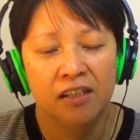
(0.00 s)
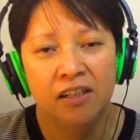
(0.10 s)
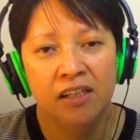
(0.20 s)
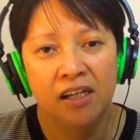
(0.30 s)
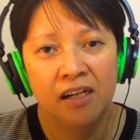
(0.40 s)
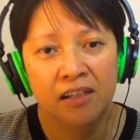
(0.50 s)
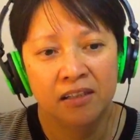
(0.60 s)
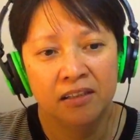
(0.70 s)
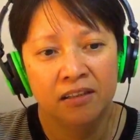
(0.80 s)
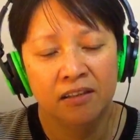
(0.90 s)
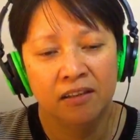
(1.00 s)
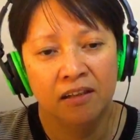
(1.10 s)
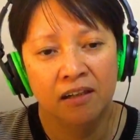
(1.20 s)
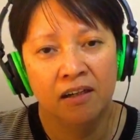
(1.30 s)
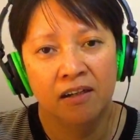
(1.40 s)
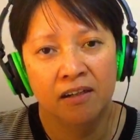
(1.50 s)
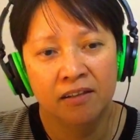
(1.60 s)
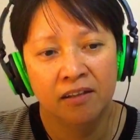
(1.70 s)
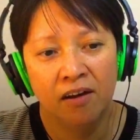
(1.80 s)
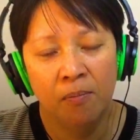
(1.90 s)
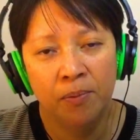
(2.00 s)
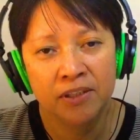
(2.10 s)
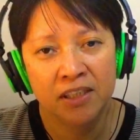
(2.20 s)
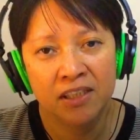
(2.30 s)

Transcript: They are the opposite